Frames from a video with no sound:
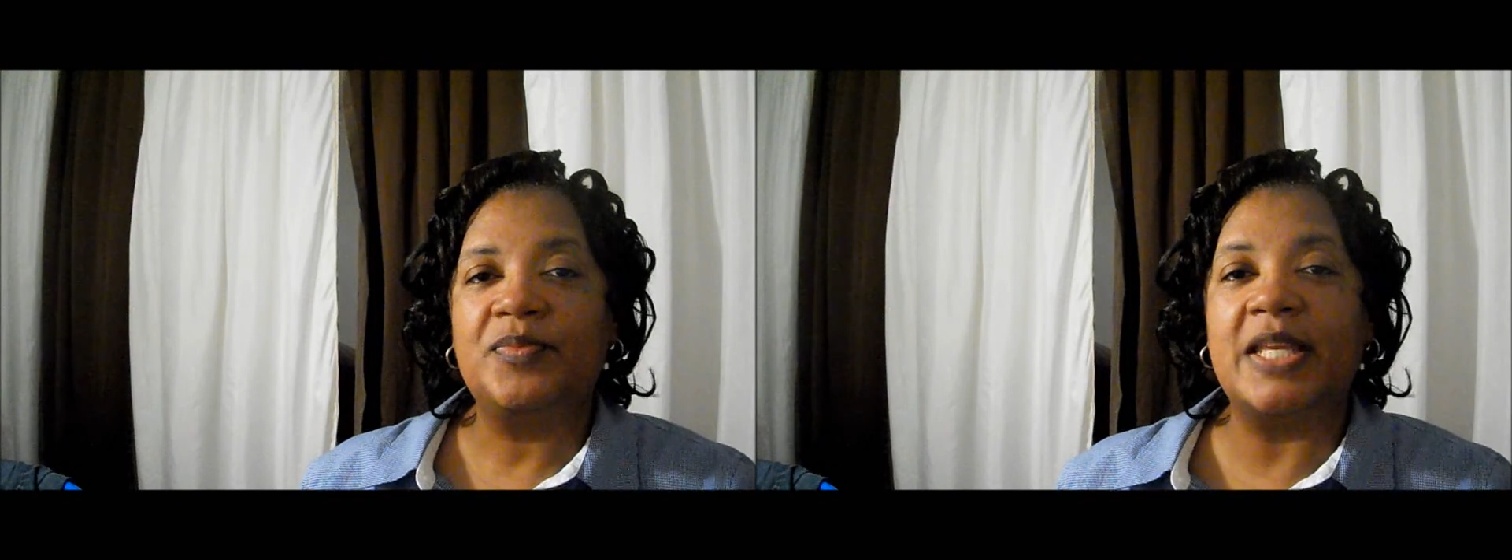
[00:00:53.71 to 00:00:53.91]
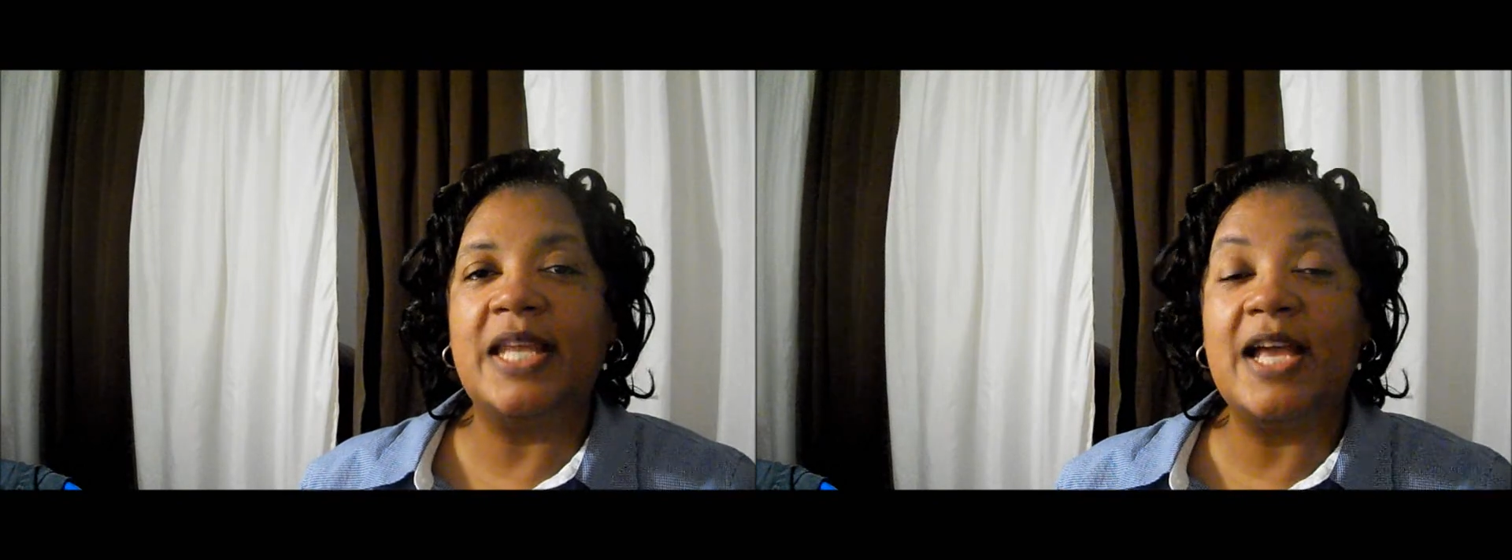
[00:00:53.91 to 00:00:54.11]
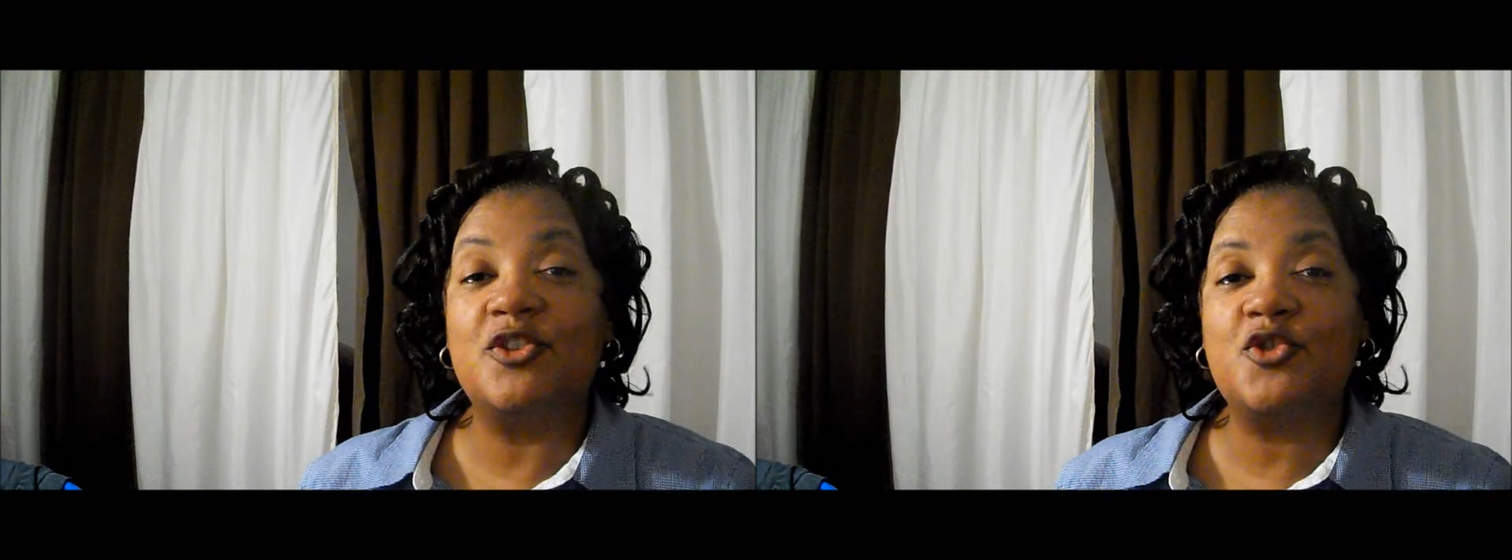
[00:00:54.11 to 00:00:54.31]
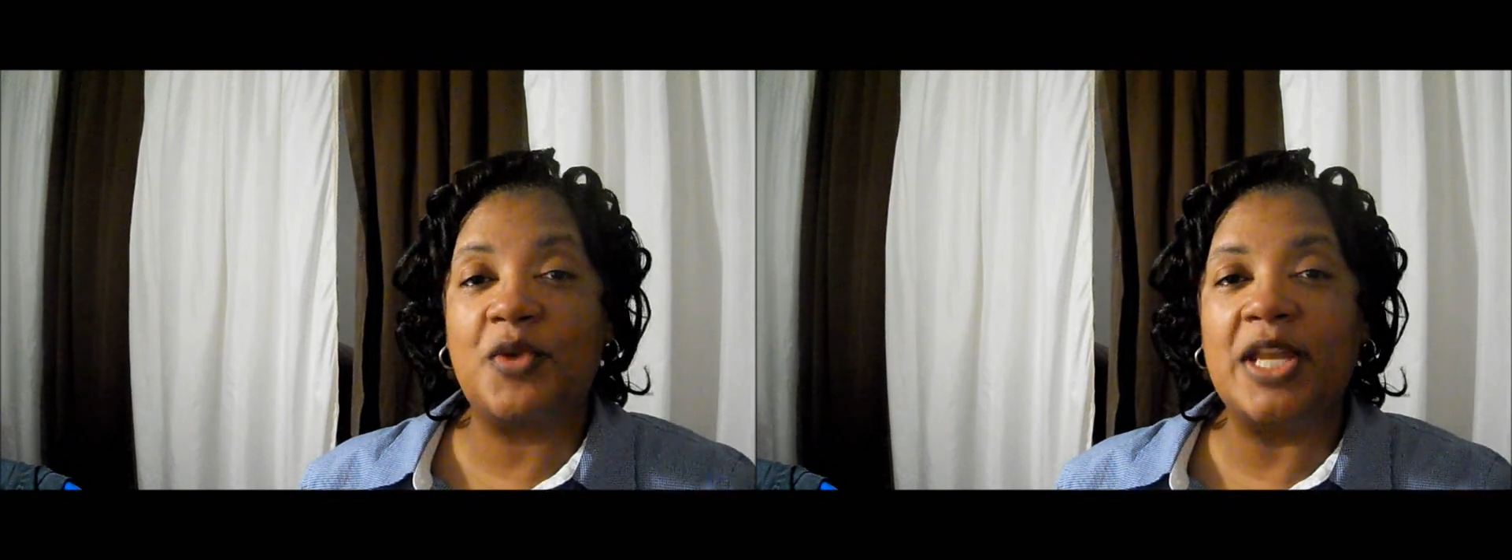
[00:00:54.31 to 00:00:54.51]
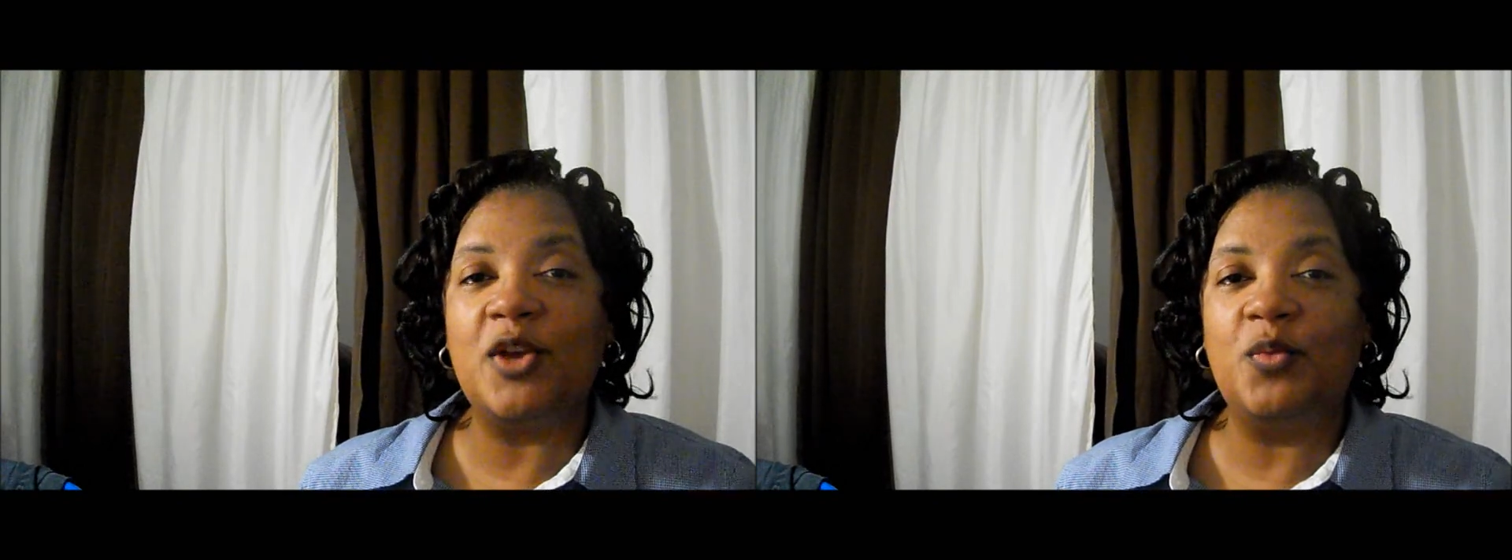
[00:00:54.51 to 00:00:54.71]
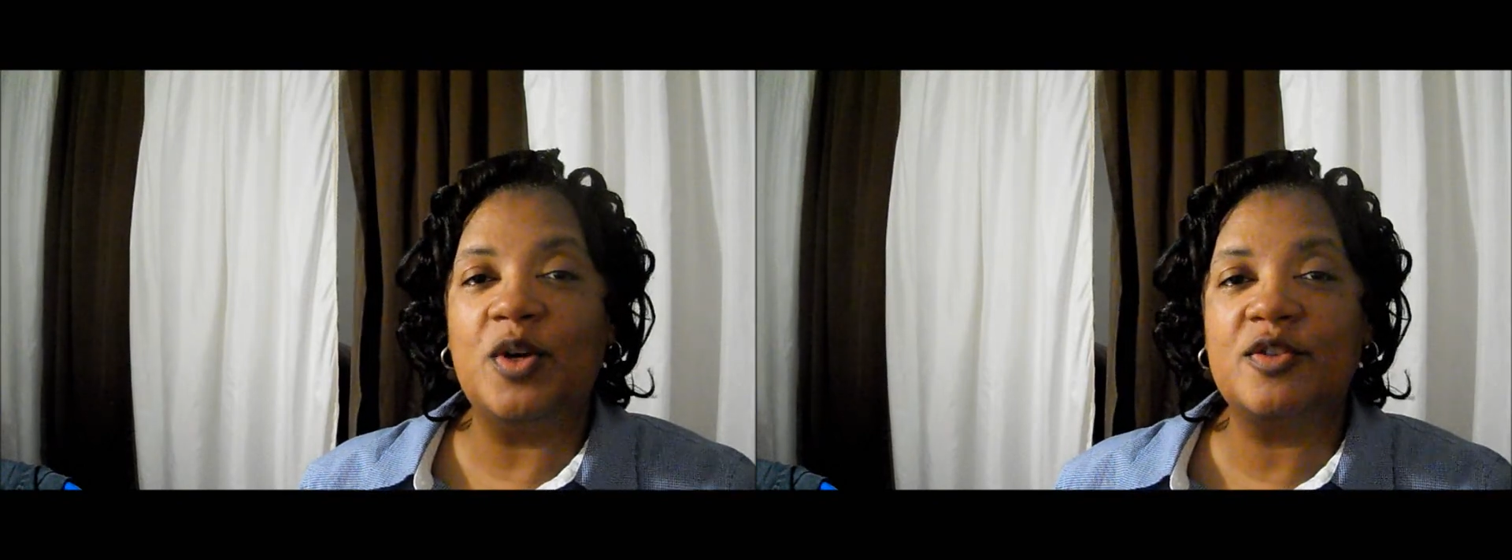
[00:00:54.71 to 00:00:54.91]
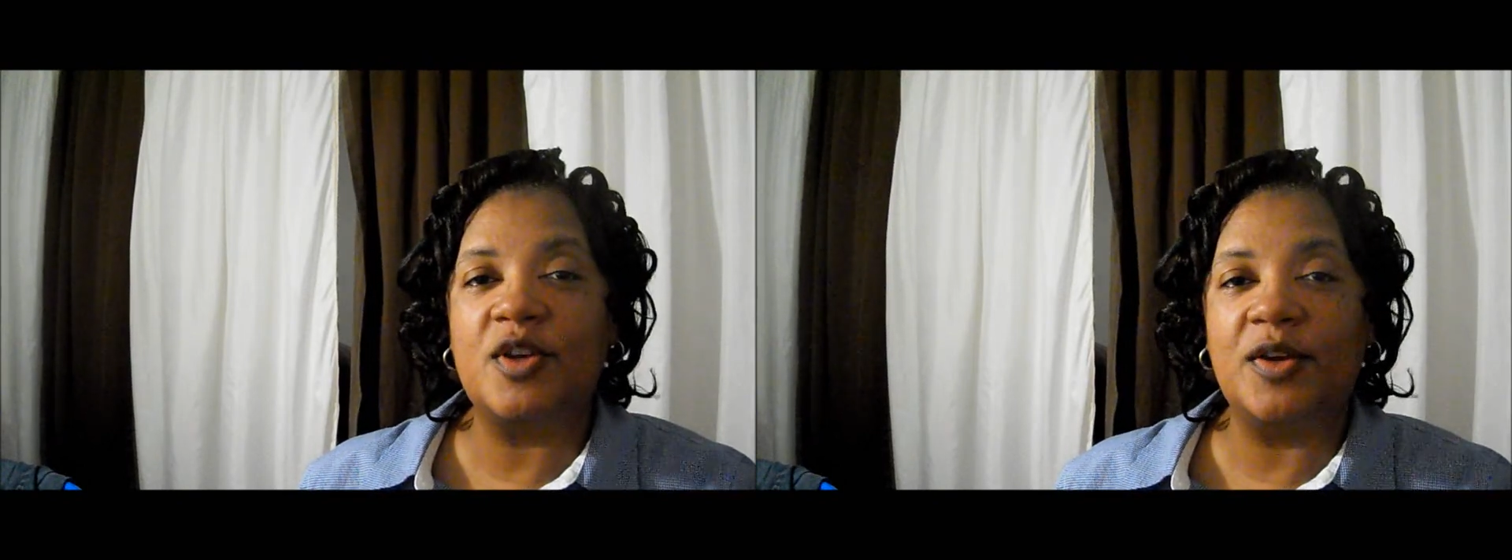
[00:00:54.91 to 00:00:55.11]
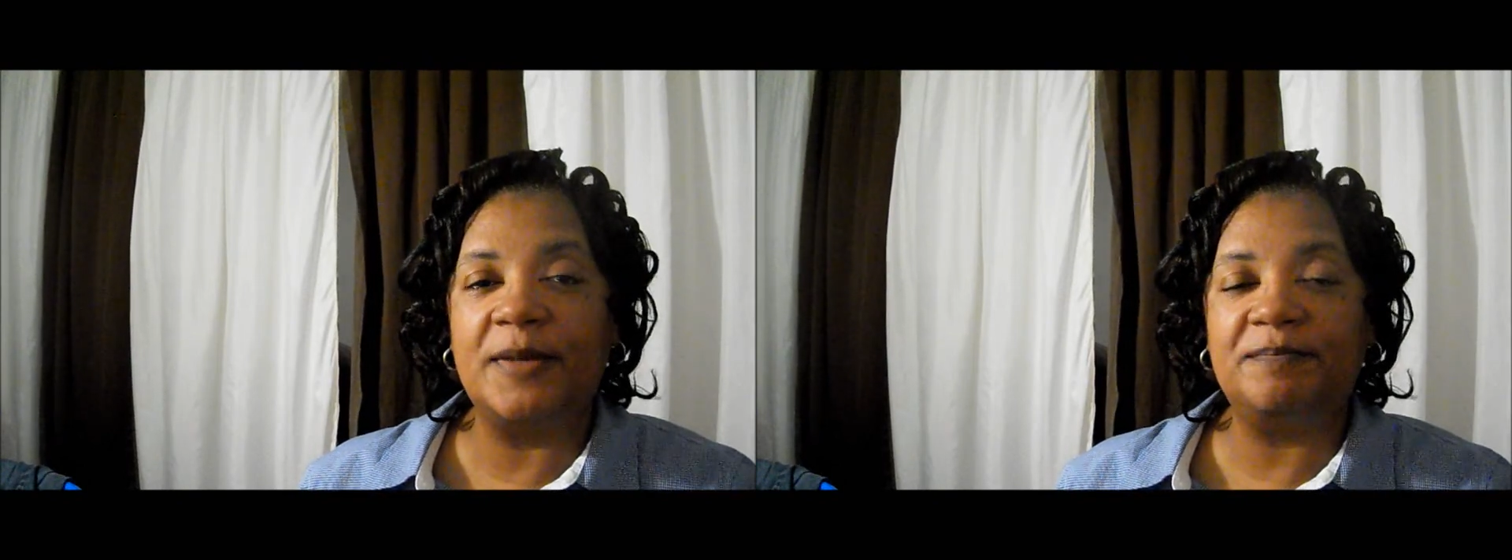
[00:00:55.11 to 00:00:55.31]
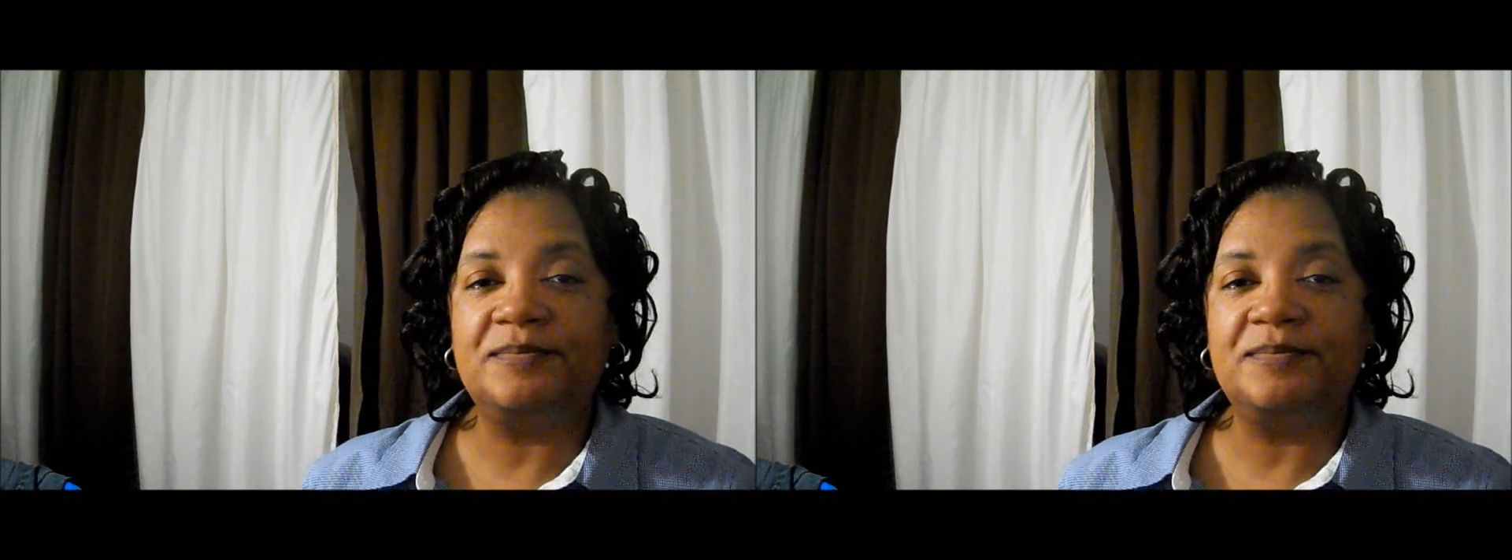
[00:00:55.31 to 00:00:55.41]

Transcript: it had training wheels on it.